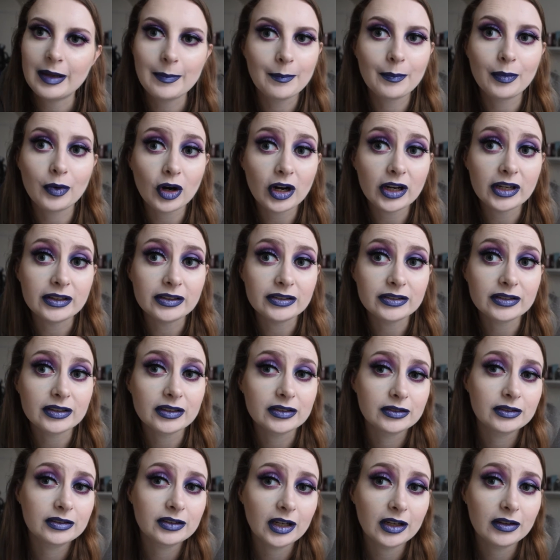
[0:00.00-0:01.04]
in brights
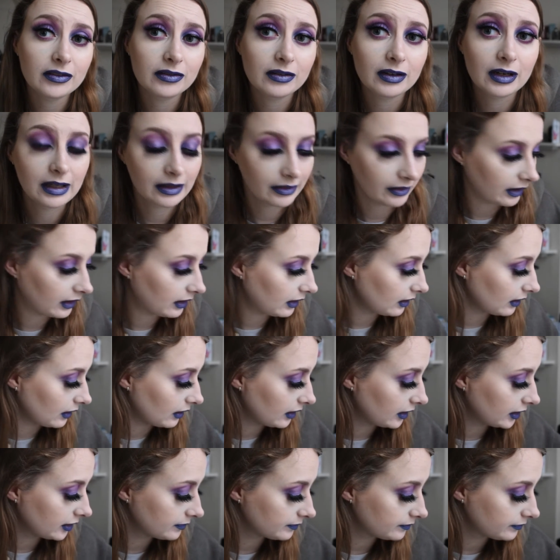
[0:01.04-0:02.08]
and stuff like that.
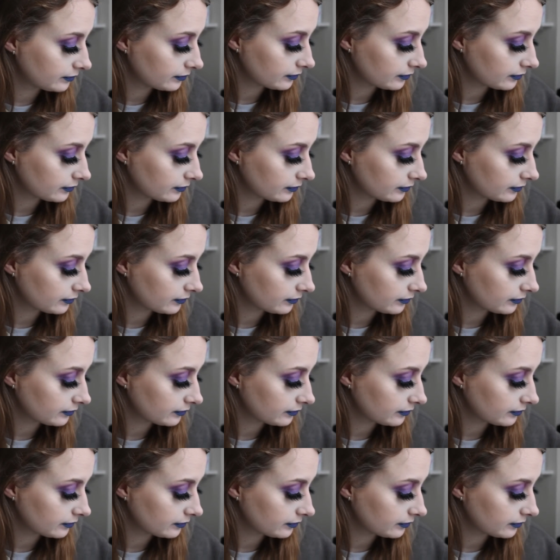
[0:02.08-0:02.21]
Like